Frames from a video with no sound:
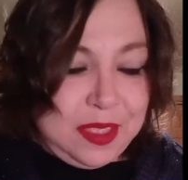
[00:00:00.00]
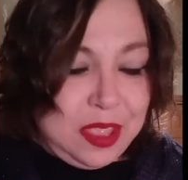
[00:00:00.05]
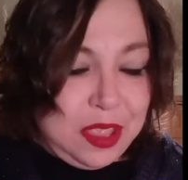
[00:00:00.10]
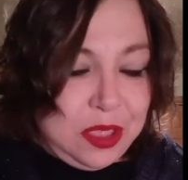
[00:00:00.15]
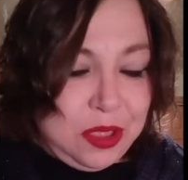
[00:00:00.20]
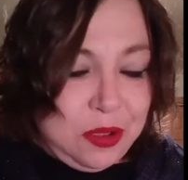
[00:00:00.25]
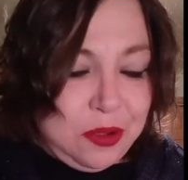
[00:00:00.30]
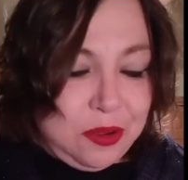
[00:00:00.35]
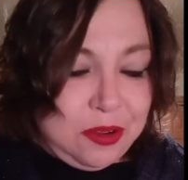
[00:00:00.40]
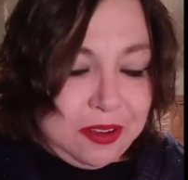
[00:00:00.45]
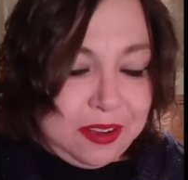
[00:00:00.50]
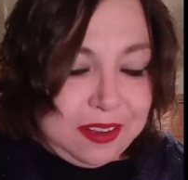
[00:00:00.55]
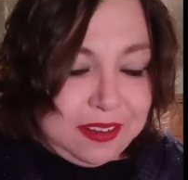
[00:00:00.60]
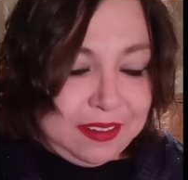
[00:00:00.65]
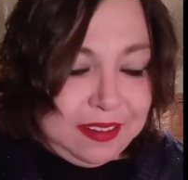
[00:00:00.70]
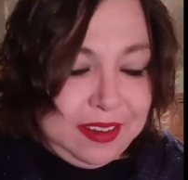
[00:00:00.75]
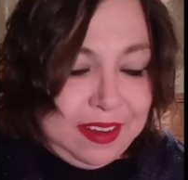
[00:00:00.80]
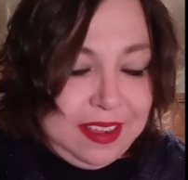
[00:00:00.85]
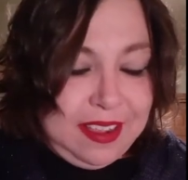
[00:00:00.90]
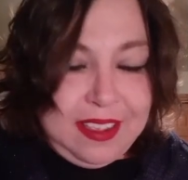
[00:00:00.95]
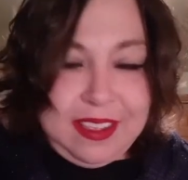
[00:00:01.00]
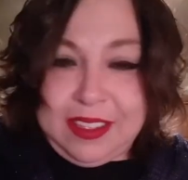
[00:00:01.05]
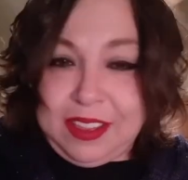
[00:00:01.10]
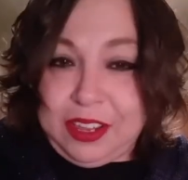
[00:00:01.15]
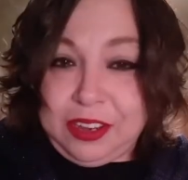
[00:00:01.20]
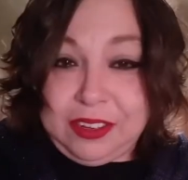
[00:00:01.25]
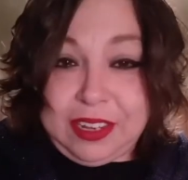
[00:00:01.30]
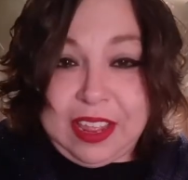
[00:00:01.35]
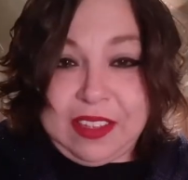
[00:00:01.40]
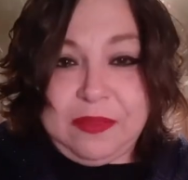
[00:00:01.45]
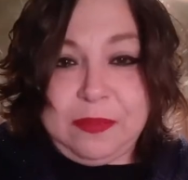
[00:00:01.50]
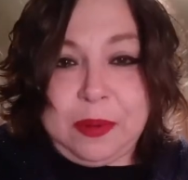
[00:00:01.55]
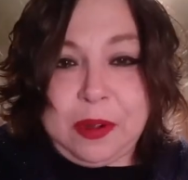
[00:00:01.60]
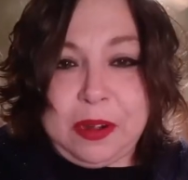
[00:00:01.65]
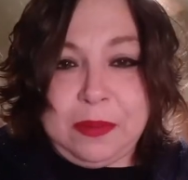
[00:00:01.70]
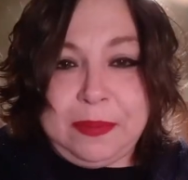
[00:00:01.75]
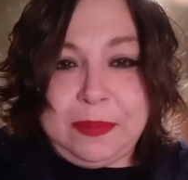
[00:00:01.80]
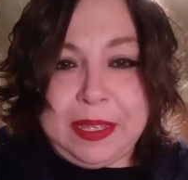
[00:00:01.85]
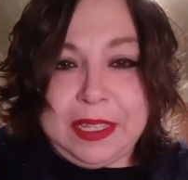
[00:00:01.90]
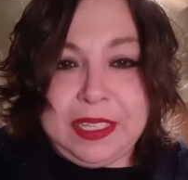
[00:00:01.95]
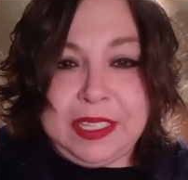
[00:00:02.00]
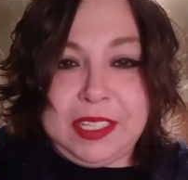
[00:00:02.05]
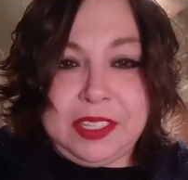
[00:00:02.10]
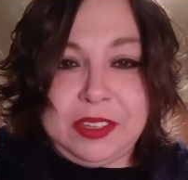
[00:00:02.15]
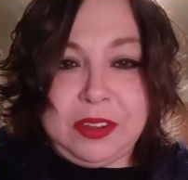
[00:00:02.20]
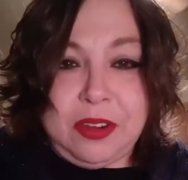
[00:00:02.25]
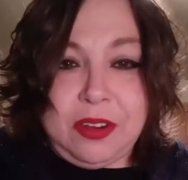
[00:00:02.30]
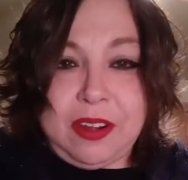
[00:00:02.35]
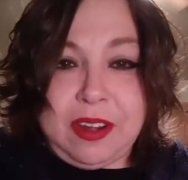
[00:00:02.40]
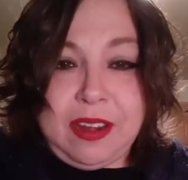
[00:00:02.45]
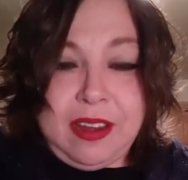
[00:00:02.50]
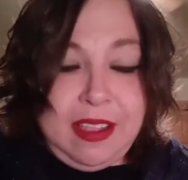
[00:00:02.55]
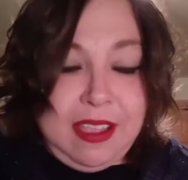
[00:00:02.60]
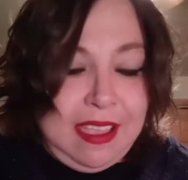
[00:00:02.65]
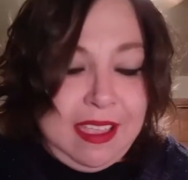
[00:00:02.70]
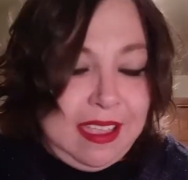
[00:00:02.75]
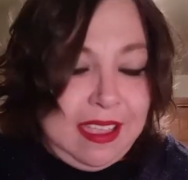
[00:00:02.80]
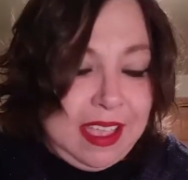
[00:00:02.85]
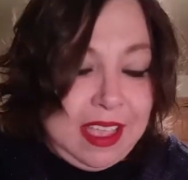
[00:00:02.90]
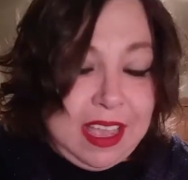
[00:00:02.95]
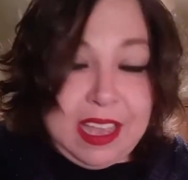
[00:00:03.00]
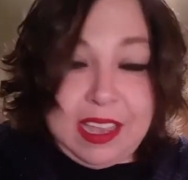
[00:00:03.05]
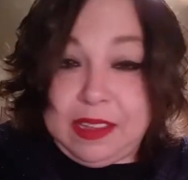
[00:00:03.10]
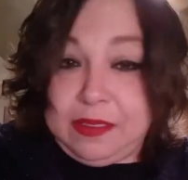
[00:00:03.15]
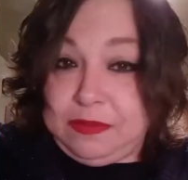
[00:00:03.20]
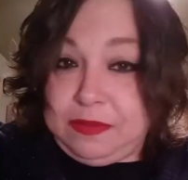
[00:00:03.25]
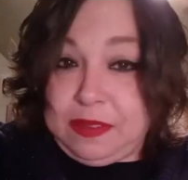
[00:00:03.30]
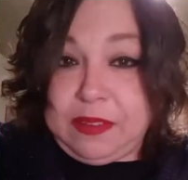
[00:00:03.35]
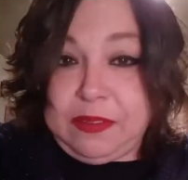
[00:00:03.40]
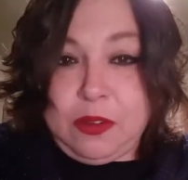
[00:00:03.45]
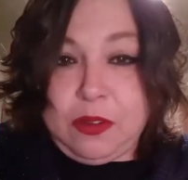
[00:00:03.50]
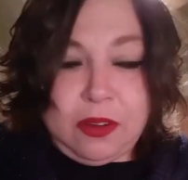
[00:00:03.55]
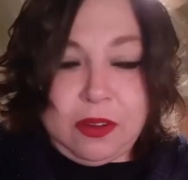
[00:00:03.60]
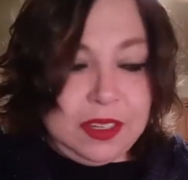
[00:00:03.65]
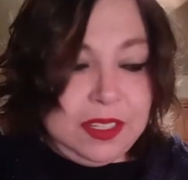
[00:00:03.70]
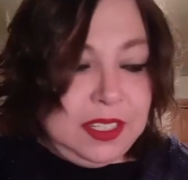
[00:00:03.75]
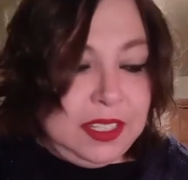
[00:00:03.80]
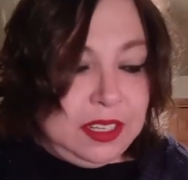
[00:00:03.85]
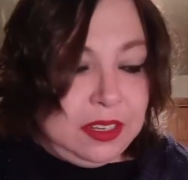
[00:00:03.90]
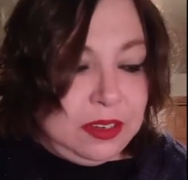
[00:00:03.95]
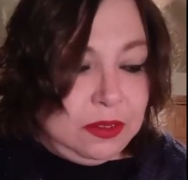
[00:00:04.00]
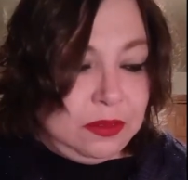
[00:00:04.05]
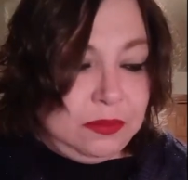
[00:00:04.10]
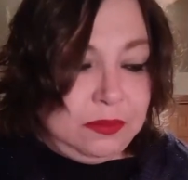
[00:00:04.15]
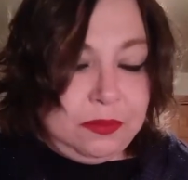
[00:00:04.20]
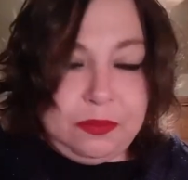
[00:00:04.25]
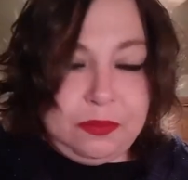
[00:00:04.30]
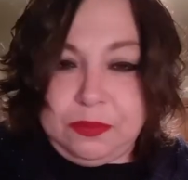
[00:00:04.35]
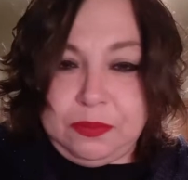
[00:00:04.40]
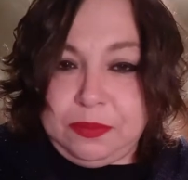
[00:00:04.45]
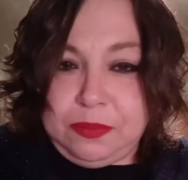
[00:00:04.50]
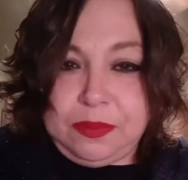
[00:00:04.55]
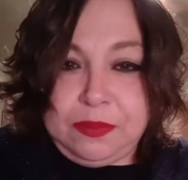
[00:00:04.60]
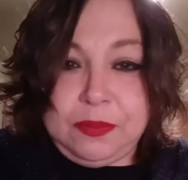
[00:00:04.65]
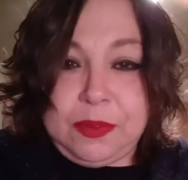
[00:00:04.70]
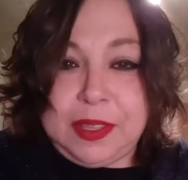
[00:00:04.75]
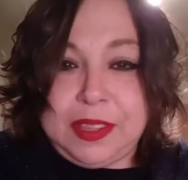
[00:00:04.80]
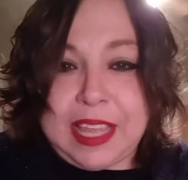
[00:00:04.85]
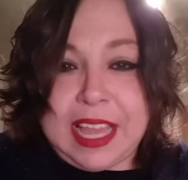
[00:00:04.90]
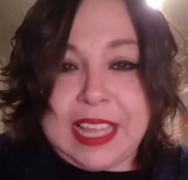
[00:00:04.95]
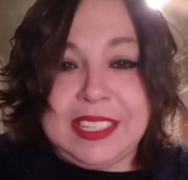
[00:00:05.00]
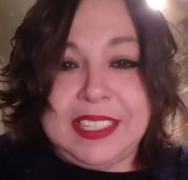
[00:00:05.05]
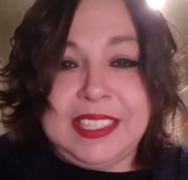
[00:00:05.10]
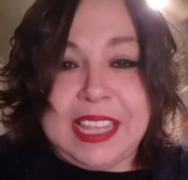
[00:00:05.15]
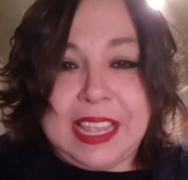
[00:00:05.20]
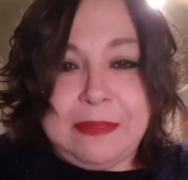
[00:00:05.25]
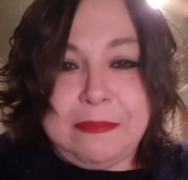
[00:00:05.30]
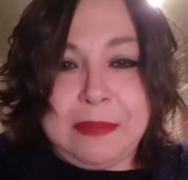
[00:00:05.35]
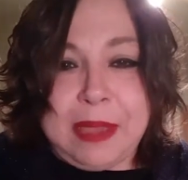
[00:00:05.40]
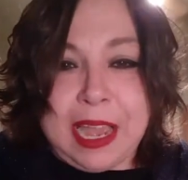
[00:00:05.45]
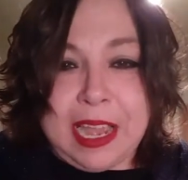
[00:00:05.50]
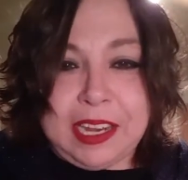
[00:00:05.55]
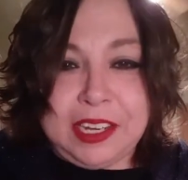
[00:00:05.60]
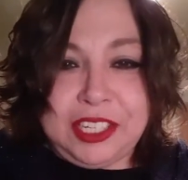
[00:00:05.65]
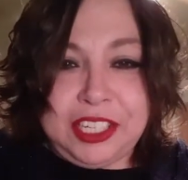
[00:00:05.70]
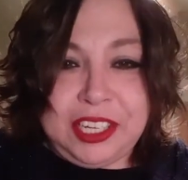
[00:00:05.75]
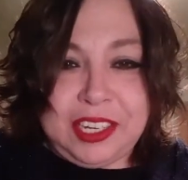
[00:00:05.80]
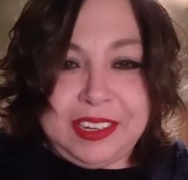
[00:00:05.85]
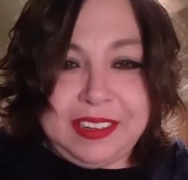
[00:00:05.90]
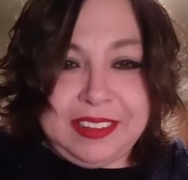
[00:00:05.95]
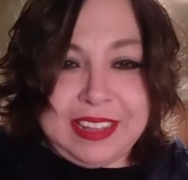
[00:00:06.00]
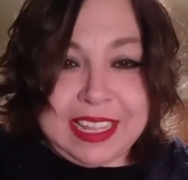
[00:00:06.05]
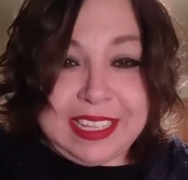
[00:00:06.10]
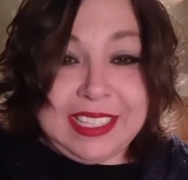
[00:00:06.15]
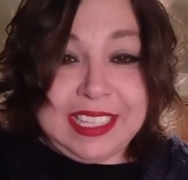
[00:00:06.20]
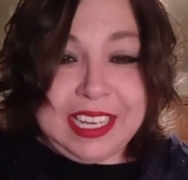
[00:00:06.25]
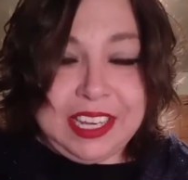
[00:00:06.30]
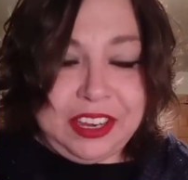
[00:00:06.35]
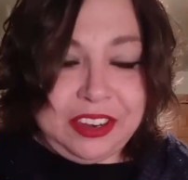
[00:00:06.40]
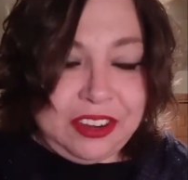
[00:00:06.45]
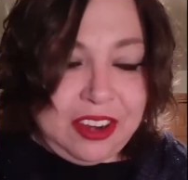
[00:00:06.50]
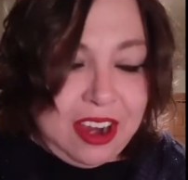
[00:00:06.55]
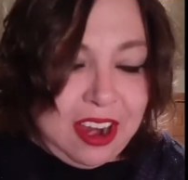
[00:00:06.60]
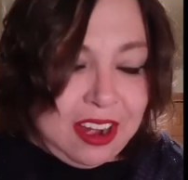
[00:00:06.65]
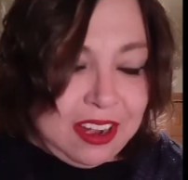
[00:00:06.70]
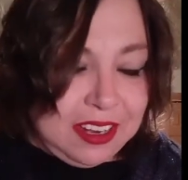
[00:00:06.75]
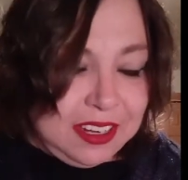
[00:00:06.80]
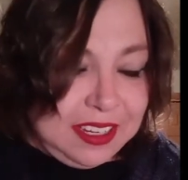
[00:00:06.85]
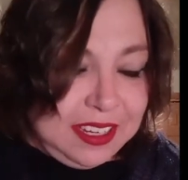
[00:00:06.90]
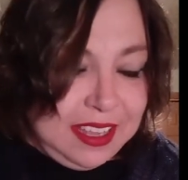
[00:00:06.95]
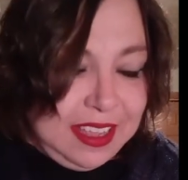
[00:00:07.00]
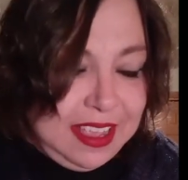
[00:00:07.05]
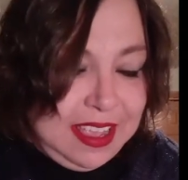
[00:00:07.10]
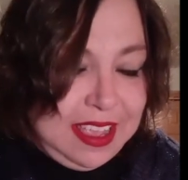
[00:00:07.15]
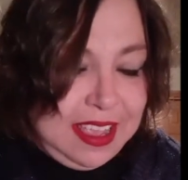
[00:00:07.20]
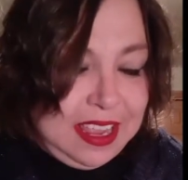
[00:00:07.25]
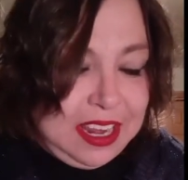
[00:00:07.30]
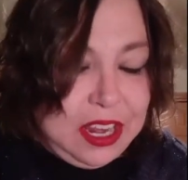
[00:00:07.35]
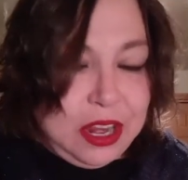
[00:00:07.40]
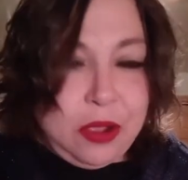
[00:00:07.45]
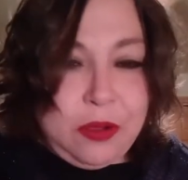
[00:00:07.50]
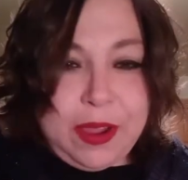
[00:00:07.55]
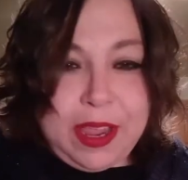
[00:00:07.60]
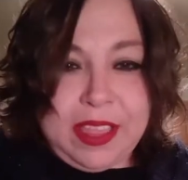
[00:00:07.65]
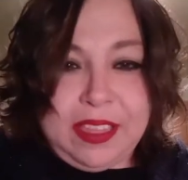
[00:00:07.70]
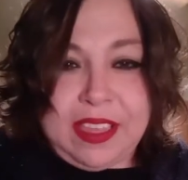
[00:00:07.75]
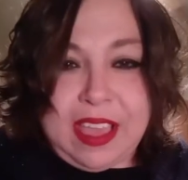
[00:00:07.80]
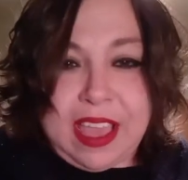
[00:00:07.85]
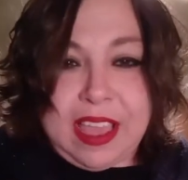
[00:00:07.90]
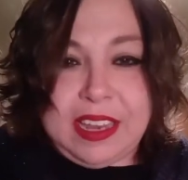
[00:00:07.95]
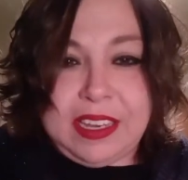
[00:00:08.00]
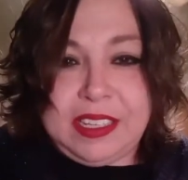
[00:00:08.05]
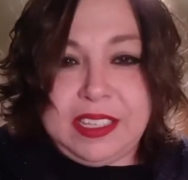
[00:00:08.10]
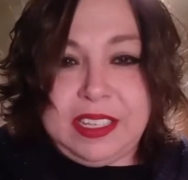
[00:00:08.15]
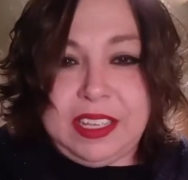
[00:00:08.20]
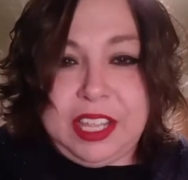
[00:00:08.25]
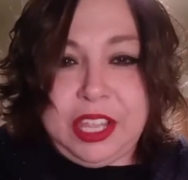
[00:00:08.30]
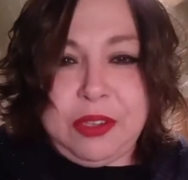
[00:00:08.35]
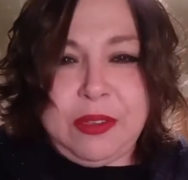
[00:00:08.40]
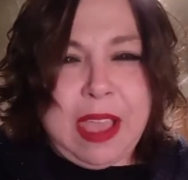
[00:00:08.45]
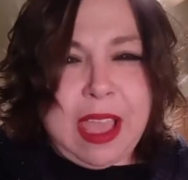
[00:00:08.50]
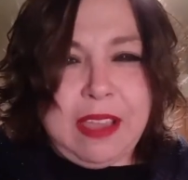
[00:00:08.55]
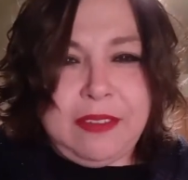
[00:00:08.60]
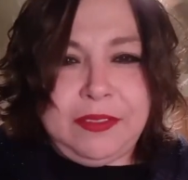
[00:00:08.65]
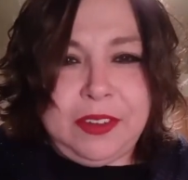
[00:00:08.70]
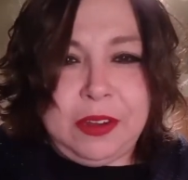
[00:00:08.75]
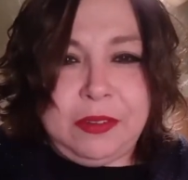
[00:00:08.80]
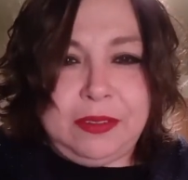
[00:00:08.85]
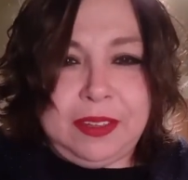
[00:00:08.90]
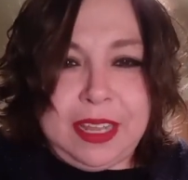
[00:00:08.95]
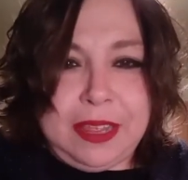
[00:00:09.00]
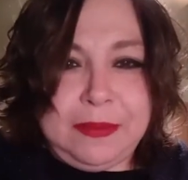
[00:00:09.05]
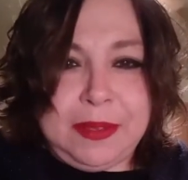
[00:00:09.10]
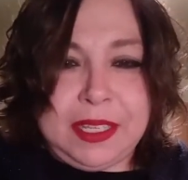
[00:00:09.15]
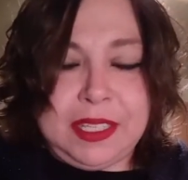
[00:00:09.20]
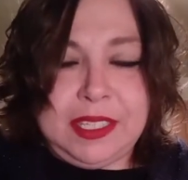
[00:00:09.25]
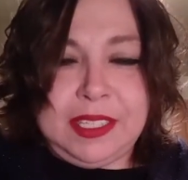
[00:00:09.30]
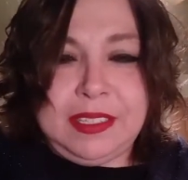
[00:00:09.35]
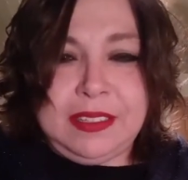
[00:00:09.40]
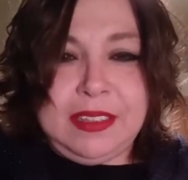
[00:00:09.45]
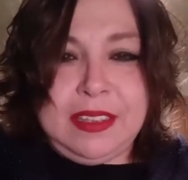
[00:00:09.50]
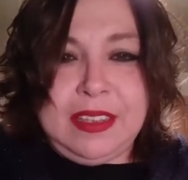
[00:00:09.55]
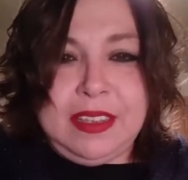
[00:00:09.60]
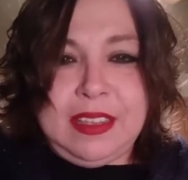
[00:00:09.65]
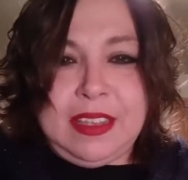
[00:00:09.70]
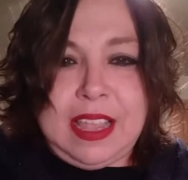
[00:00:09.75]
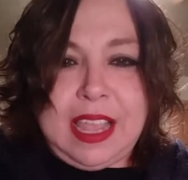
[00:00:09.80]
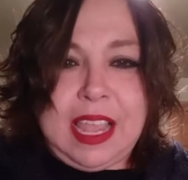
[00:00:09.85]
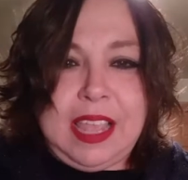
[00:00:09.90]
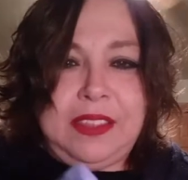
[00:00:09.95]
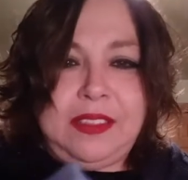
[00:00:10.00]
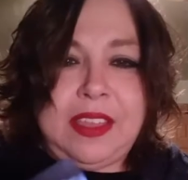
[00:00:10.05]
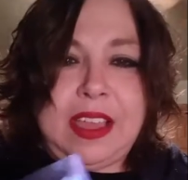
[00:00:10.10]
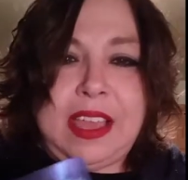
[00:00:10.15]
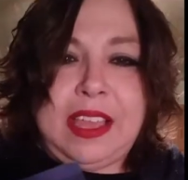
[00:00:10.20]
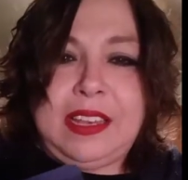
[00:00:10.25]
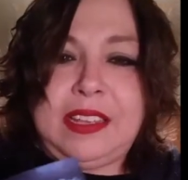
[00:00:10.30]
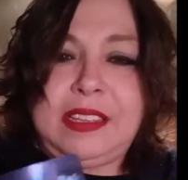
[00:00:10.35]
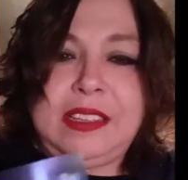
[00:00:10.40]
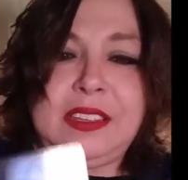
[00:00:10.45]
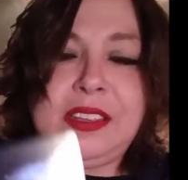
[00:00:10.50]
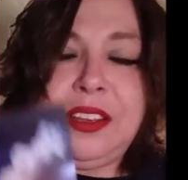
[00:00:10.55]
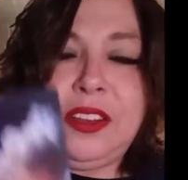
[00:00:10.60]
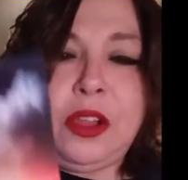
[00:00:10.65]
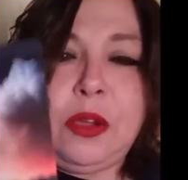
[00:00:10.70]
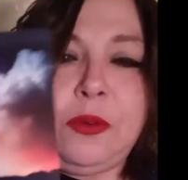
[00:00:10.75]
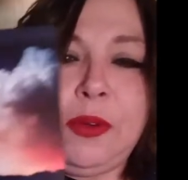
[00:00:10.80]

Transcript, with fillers: your your life purpose or, uh, of course, you know, with that same passion that's in your heart, knowing that you have no limits and that no